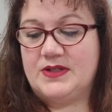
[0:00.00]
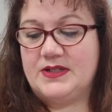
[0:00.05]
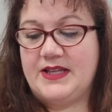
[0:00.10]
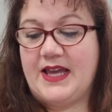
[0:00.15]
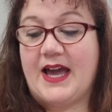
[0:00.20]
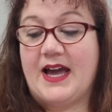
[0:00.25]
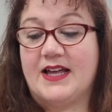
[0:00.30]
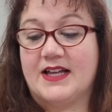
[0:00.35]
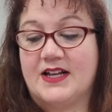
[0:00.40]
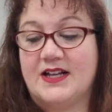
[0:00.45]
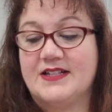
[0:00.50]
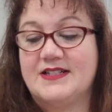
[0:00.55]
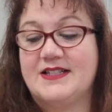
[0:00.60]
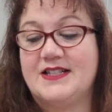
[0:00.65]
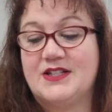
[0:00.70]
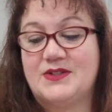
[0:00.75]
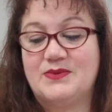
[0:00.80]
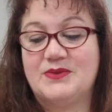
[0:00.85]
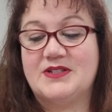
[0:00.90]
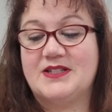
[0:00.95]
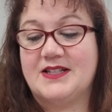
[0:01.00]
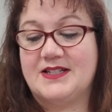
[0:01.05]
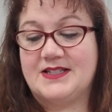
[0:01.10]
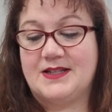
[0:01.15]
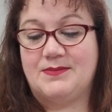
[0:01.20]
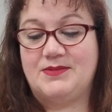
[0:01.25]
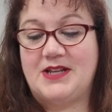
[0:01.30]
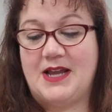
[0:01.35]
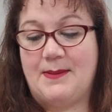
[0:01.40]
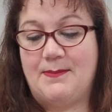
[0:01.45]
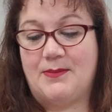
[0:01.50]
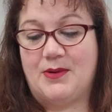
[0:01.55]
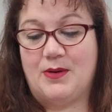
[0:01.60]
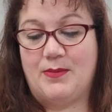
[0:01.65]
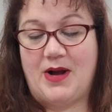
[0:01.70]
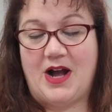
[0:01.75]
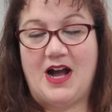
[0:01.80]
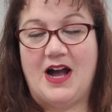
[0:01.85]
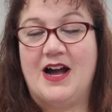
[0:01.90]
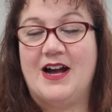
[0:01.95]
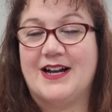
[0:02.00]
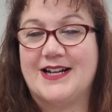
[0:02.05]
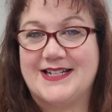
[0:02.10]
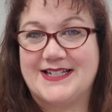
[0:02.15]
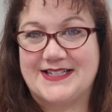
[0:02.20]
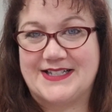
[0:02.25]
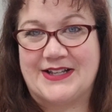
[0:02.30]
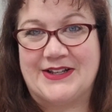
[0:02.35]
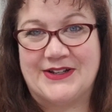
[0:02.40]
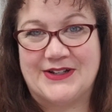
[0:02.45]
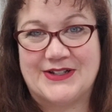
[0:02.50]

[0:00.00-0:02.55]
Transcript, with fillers: Yeah, because this was the September box.